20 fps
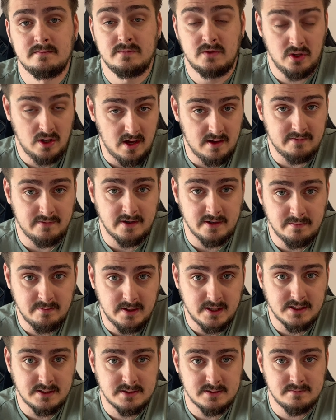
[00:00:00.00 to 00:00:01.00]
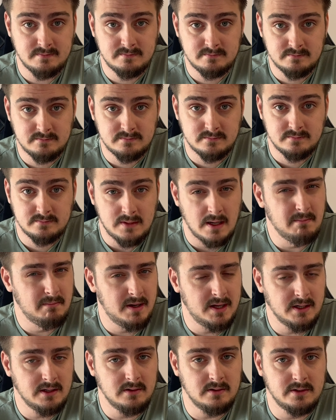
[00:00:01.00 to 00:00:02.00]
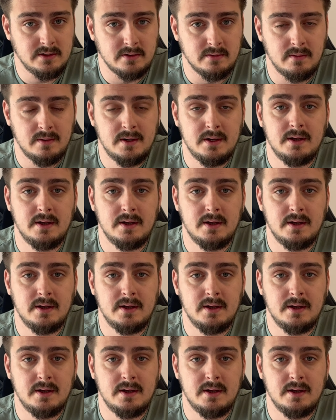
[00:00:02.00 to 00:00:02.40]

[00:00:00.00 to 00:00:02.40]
Do you have $5? I'm betting you do.